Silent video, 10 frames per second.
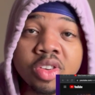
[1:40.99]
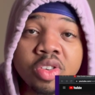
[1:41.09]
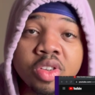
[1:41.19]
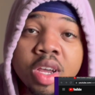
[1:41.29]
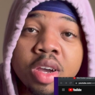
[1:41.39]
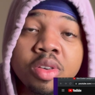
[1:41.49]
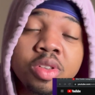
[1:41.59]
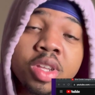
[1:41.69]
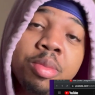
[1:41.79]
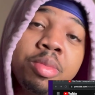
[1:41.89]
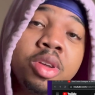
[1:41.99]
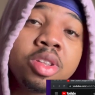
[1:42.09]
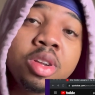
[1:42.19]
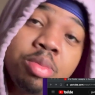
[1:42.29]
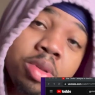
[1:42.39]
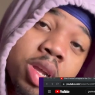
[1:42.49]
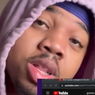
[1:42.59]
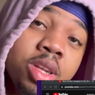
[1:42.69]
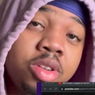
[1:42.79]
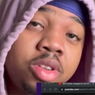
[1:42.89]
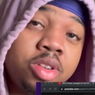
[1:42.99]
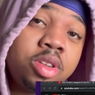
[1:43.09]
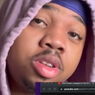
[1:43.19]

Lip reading: so y'all tap into the playlist.